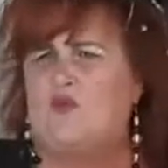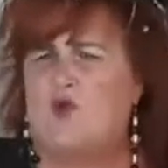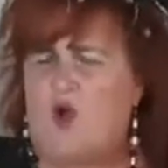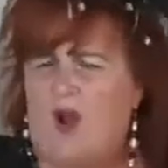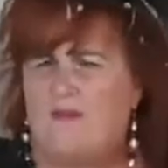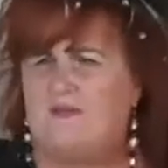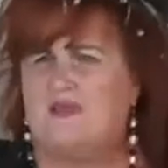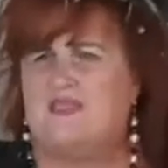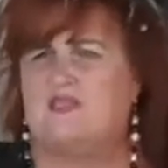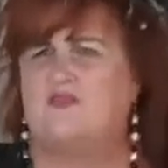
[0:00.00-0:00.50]

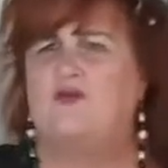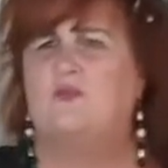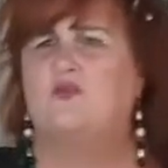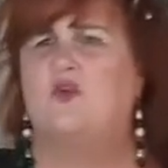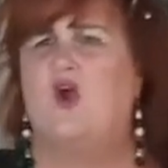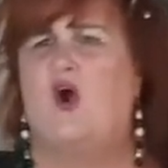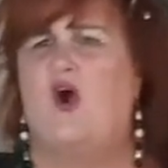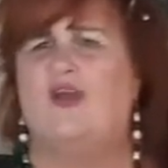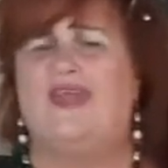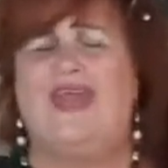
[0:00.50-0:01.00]
promise from
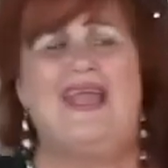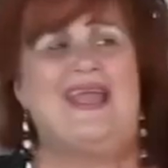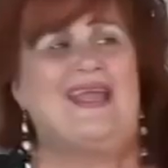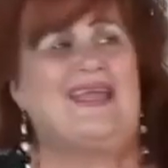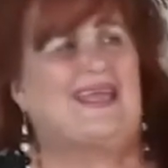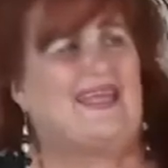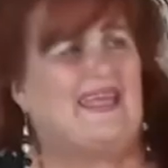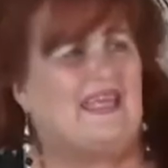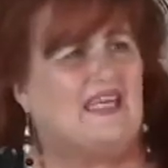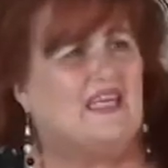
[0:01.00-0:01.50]
God
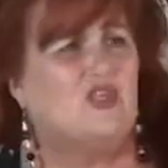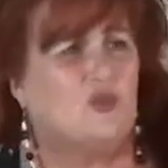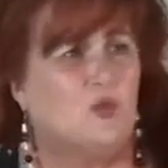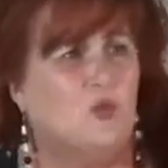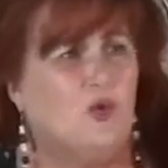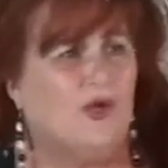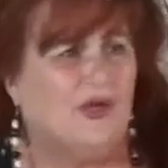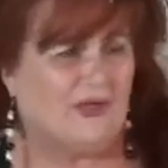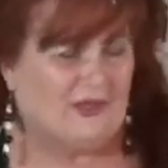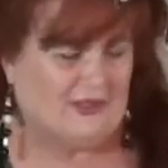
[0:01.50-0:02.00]
in His
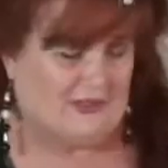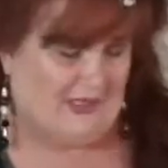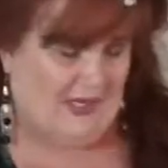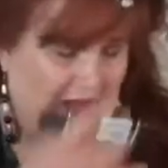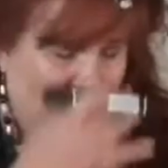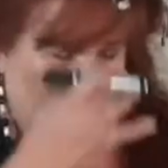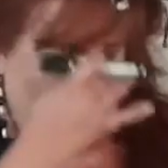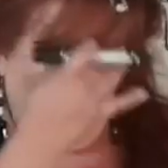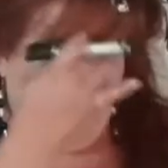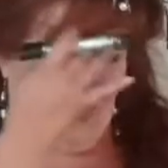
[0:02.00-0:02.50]
Word.
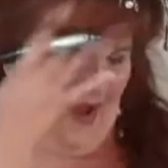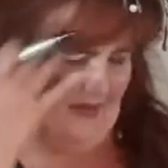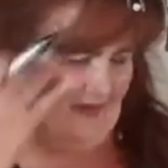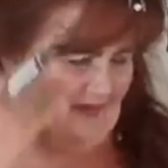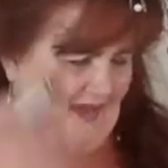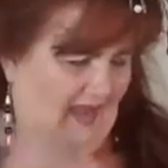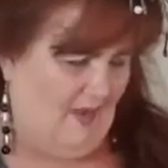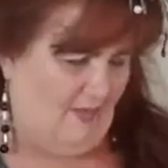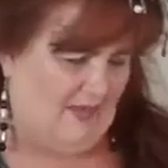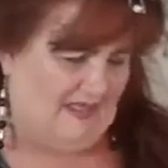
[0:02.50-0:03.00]
Right
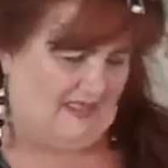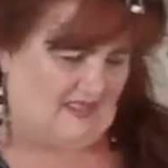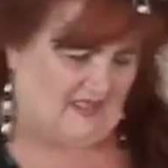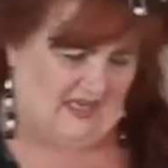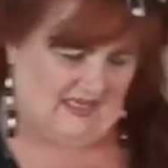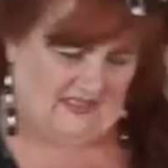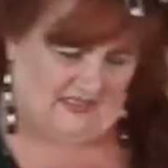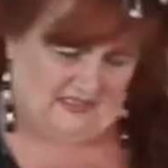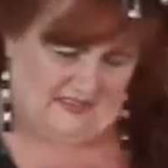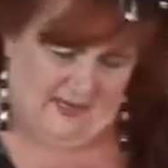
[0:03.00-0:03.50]
now He
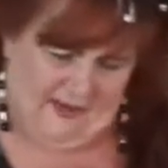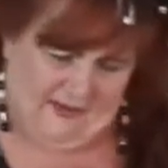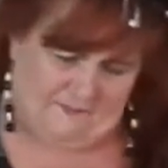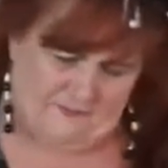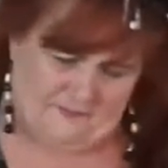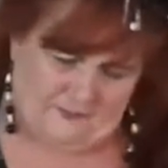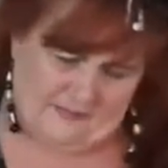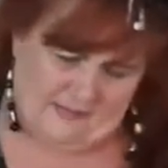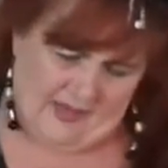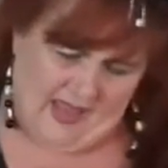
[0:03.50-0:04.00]
says here,
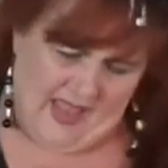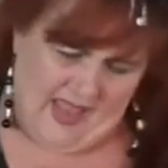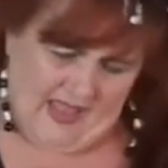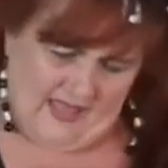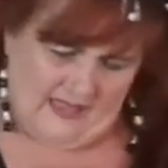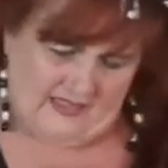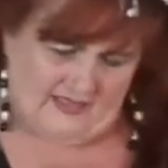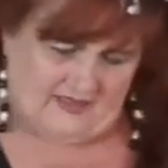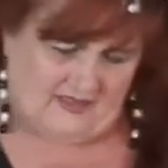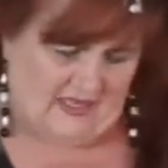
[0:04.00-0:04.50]

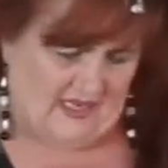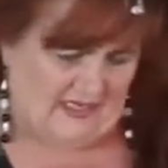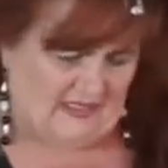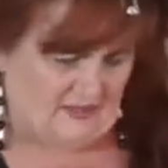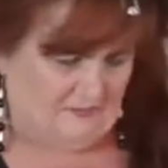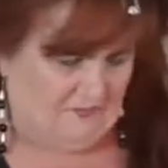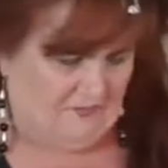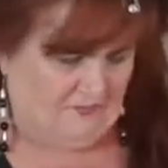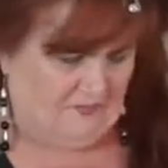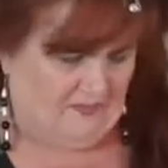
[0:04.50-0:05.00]
He
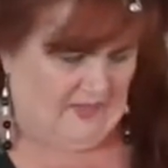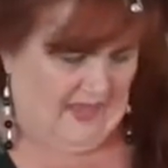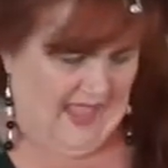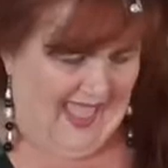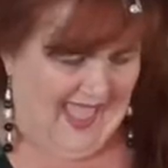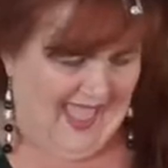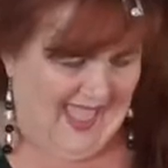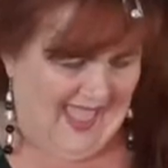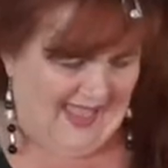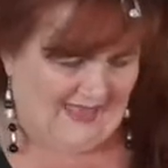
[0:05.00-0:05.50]
says,
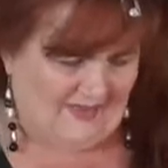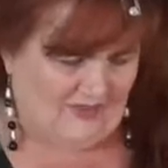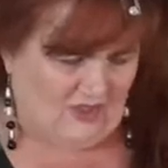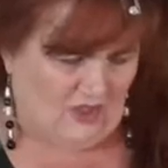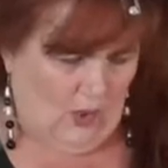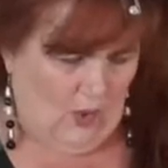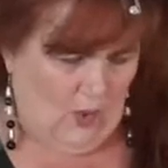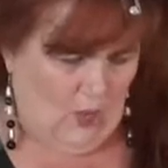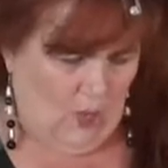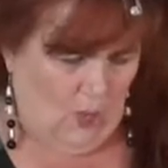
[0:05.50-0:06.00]
and
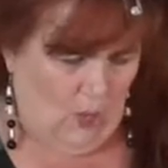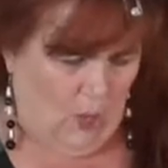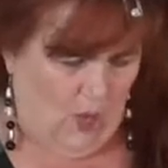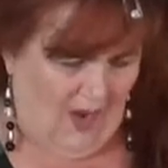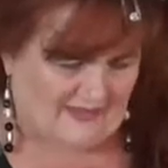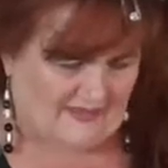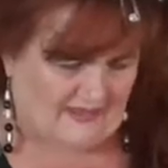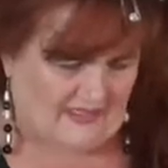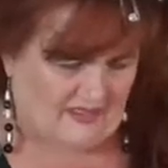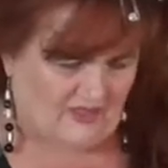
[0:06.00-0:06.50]

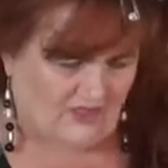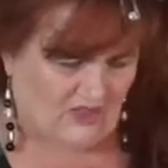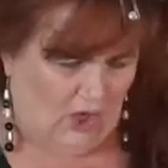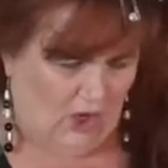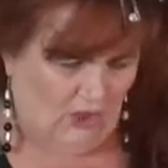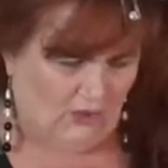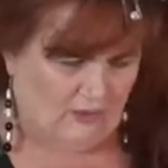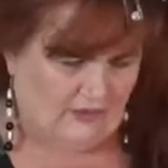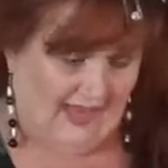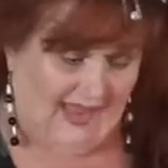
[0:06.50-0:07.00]
what is
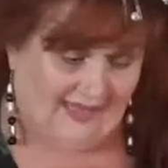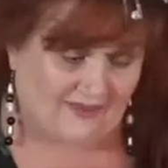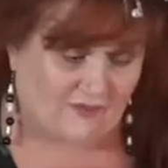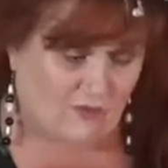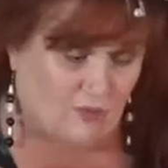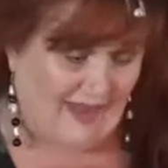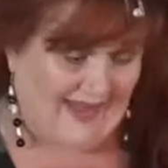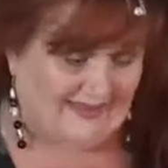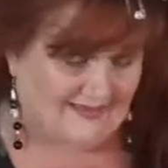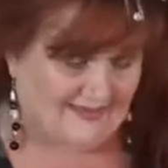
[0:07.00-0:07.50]
owed,
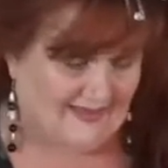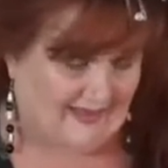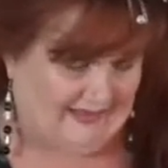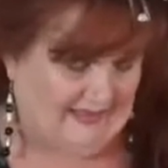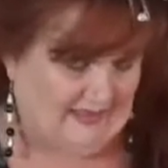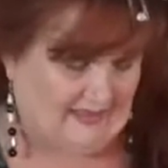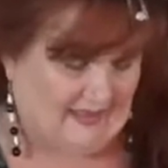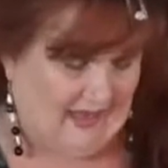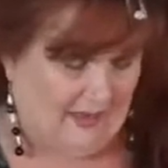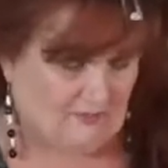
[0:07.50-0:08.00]
and render.
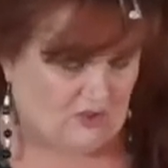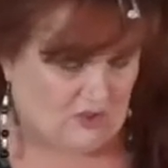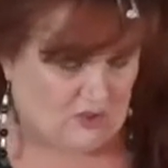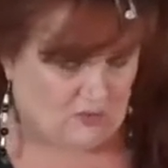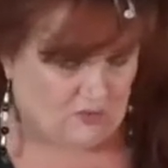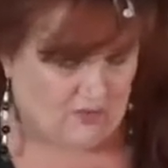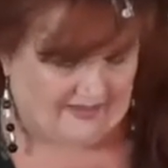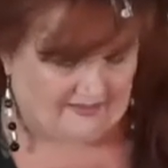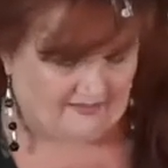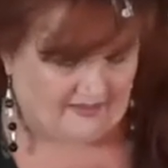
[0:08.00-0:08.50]
He come to
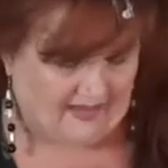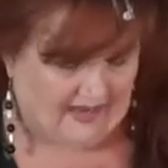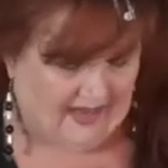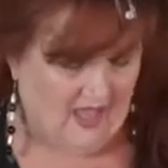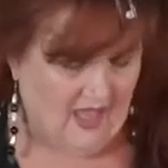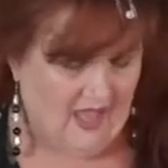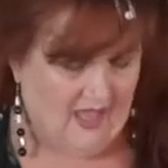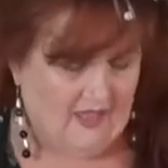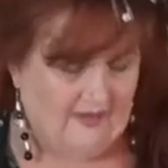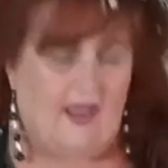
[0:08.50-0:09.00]
render.
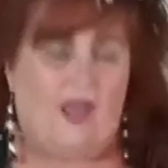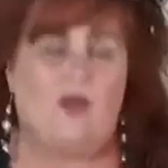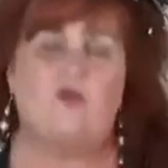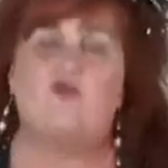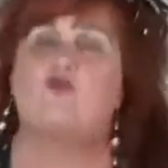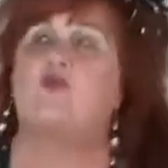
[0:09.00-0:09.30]
Now